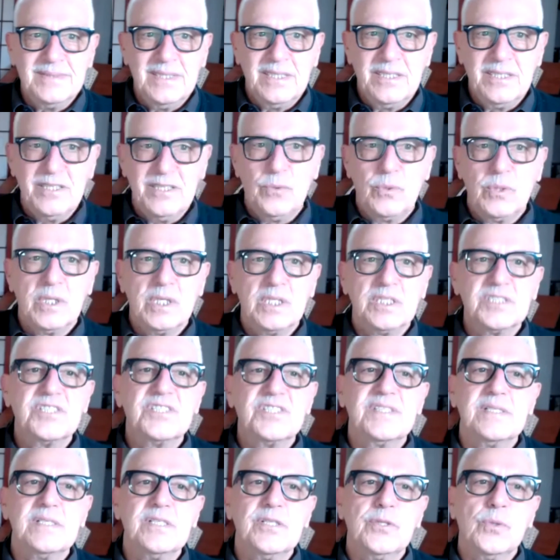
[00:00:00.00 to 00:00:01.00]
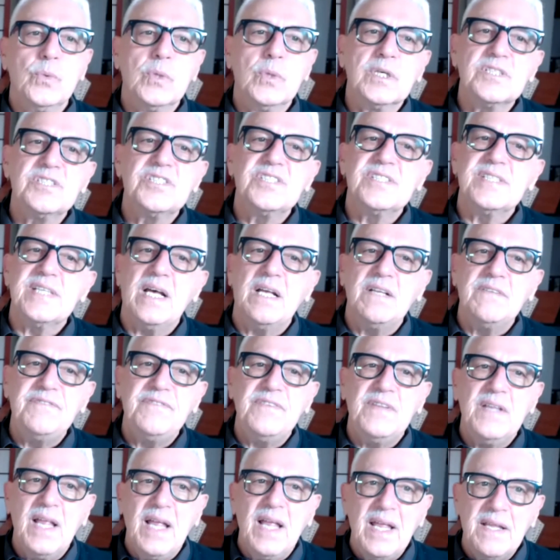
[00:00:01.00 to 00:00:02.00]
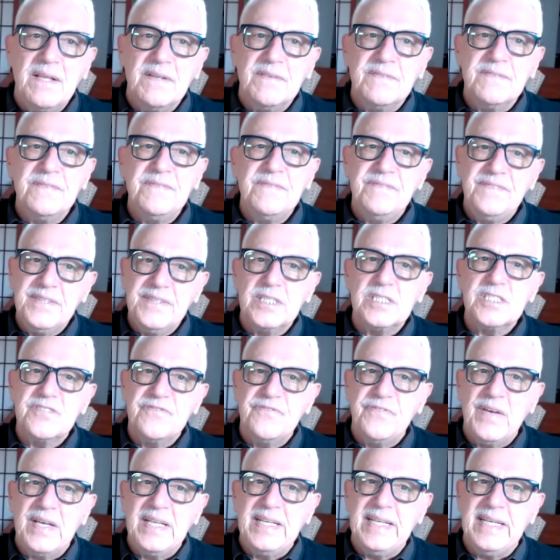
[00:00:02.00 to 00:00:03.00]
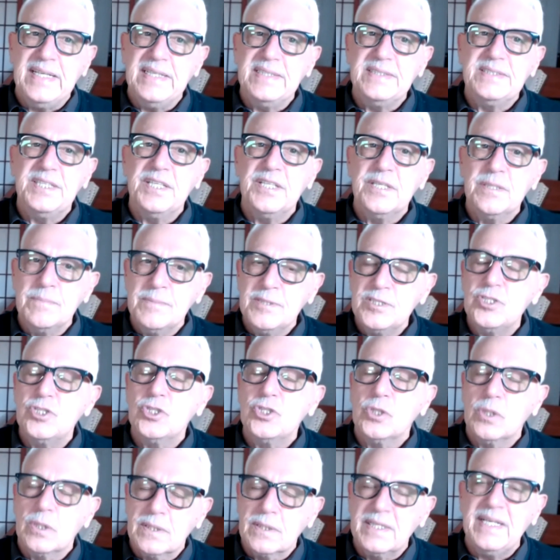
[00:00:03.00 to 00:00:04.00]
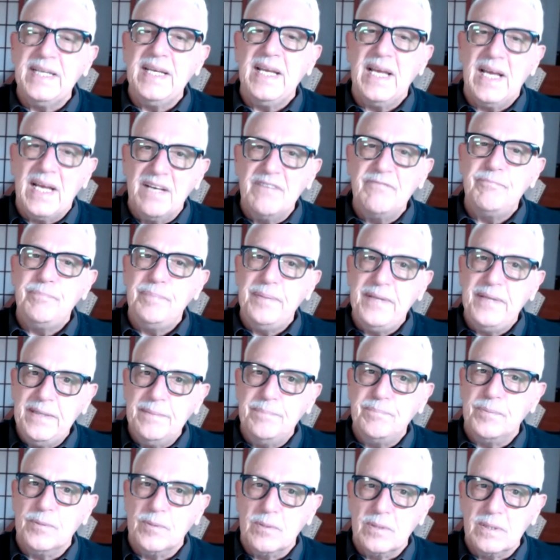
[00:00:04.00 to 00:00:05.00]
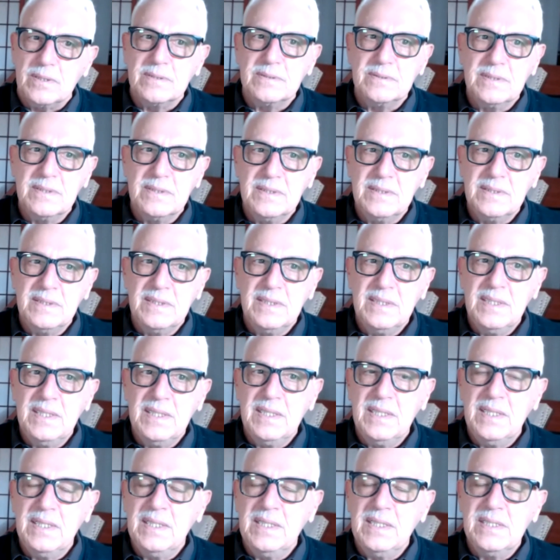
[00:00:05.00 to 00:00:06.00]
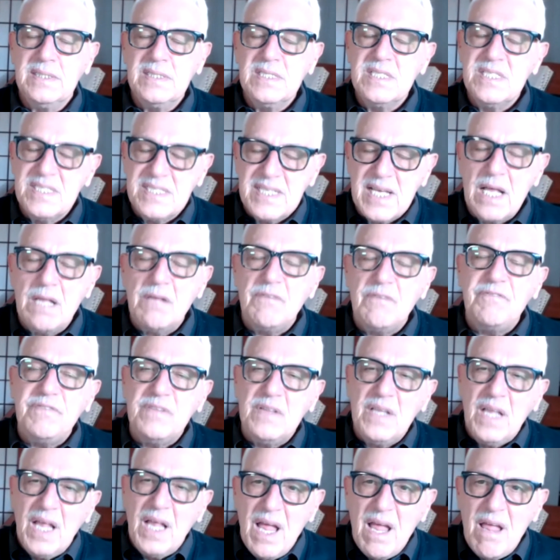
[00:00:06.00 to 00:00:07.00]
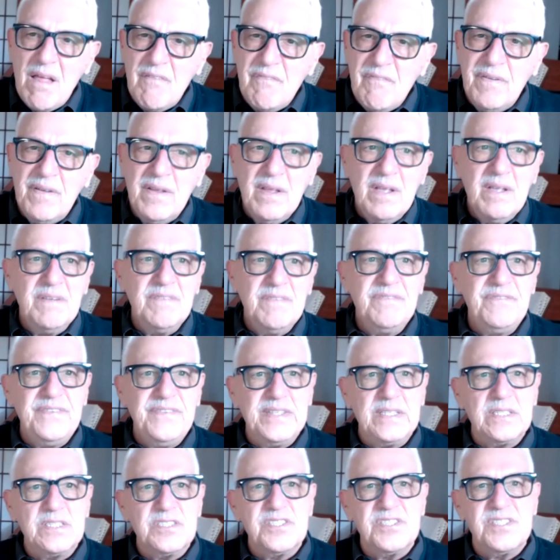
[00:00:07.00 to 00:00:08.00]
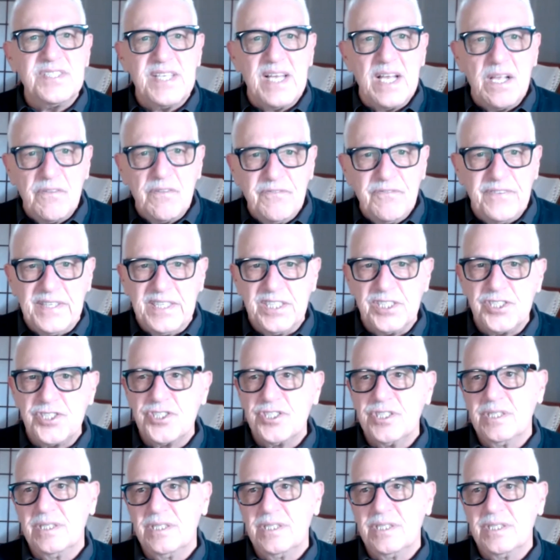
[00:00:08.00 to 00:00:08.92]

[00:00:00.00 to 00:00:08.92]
The word self-love feels funny to the majority of people. Self-love feels selfish.